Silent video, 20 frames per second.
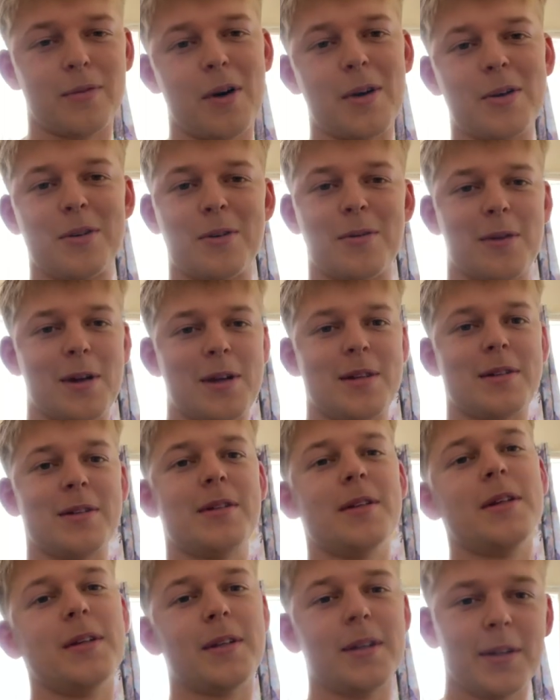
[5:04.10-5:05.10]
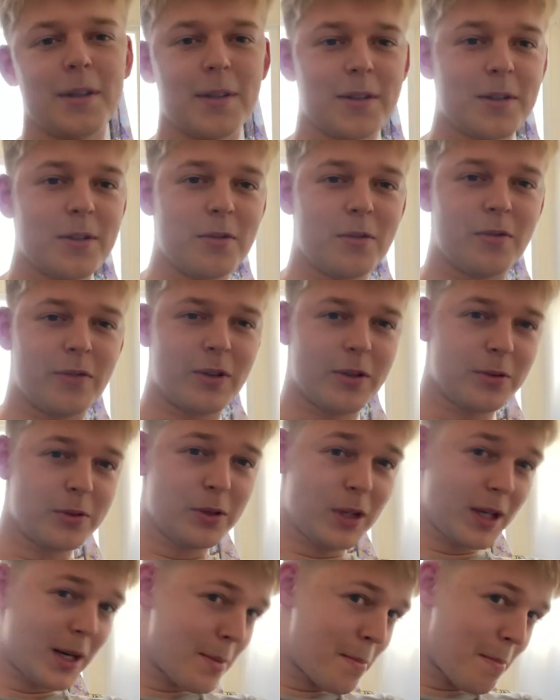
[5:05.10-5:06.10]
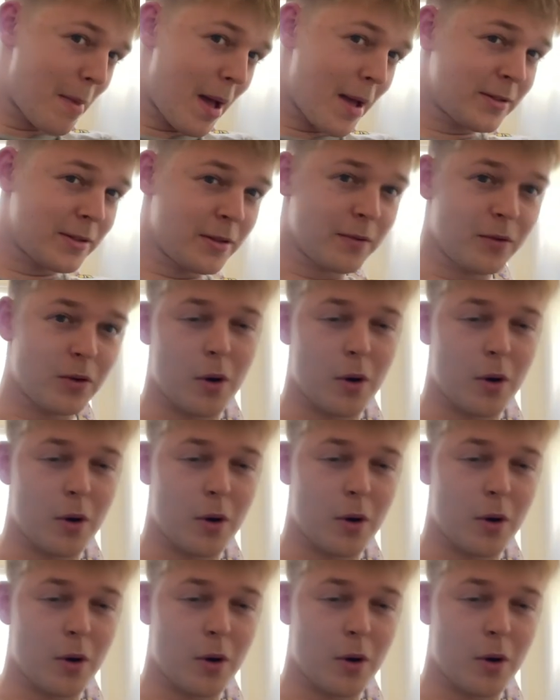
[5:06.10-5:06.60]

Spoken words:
underrated. You get a massive